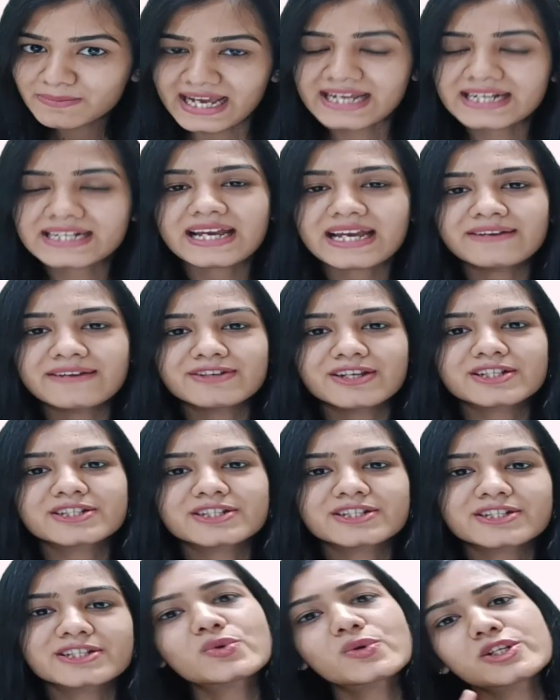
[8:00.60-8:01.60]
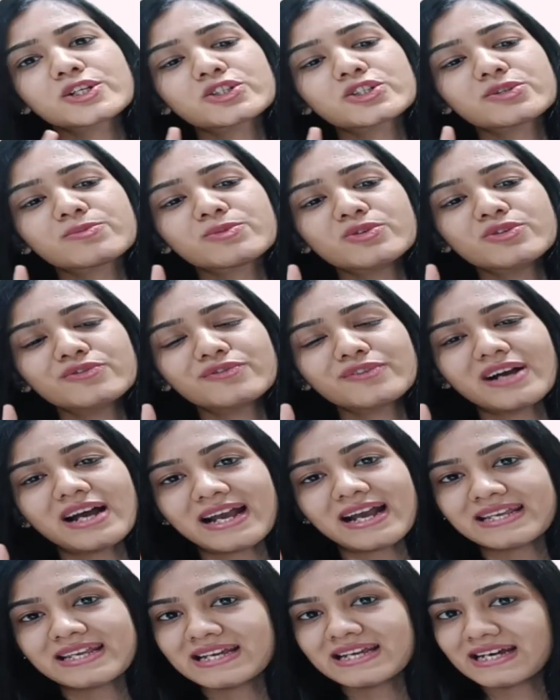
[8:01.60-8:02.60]
and we are just going to remove
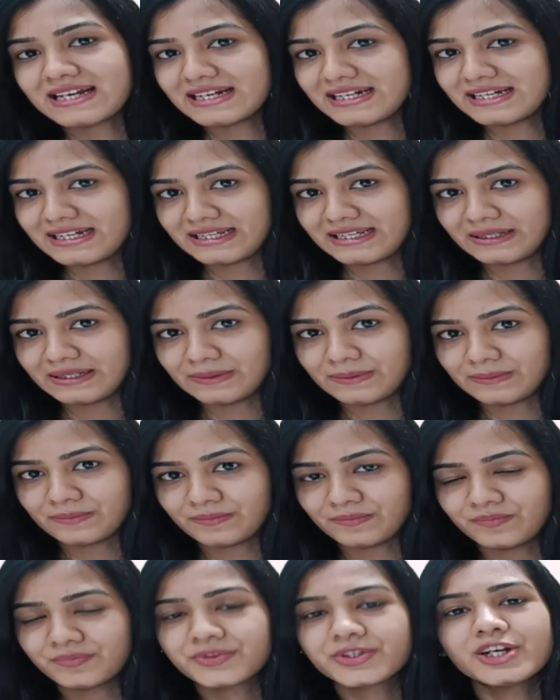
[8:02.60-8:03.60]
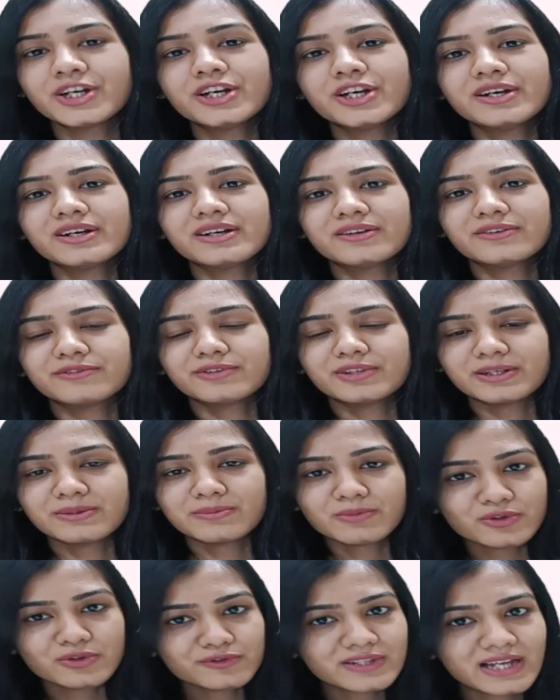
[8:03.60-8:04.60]
IR ending. Remove
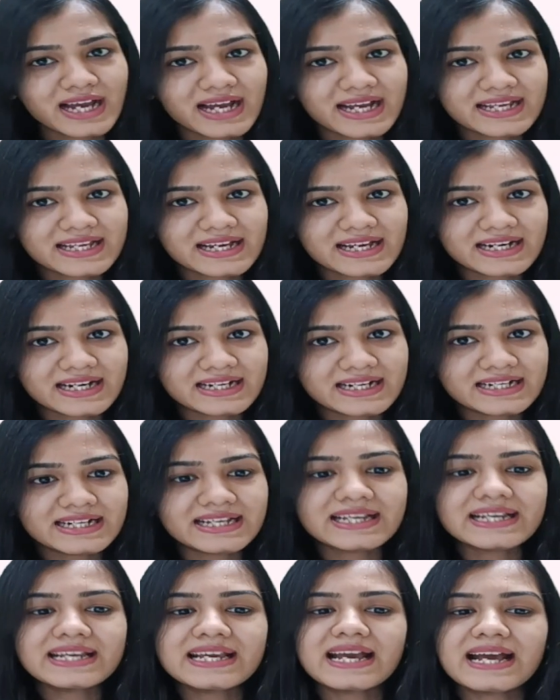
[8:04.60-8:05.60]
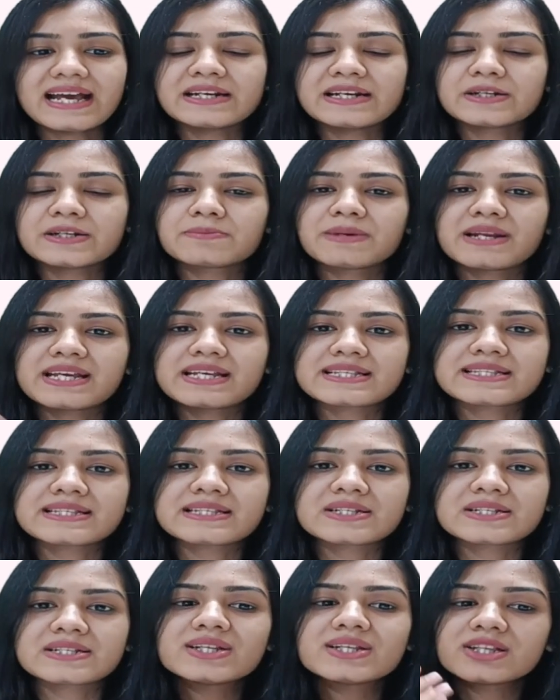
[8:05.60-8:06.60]
the IR ending and replace it
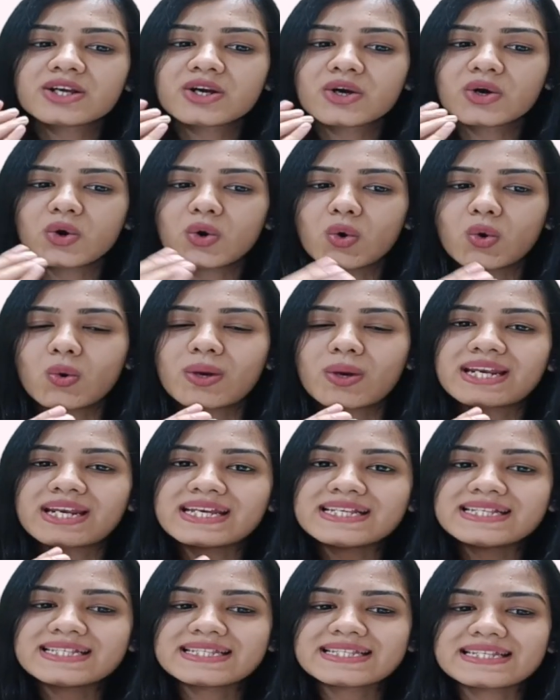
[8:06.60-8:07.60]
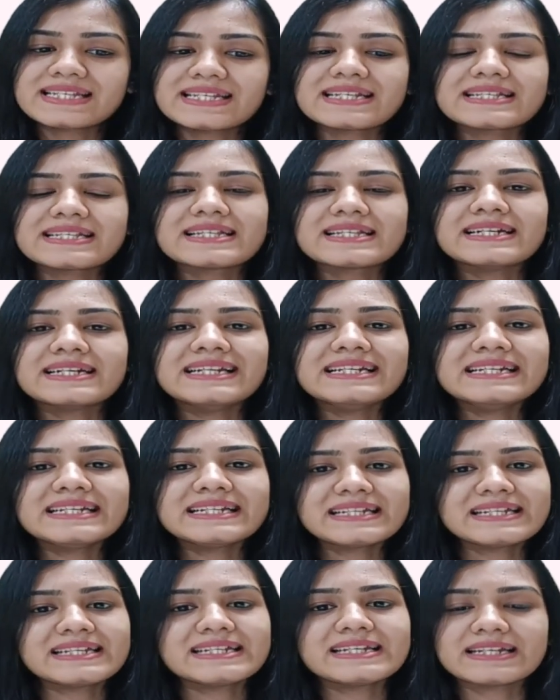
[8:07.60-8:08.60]
with ONS, EZ and
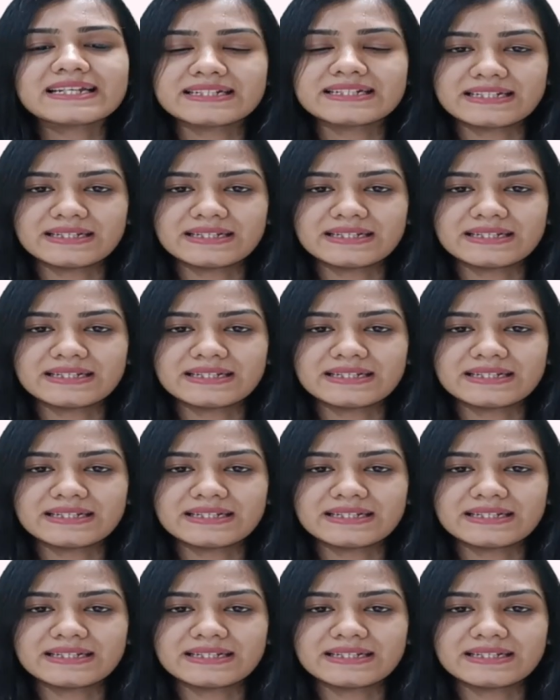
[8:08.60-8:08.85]
ENT.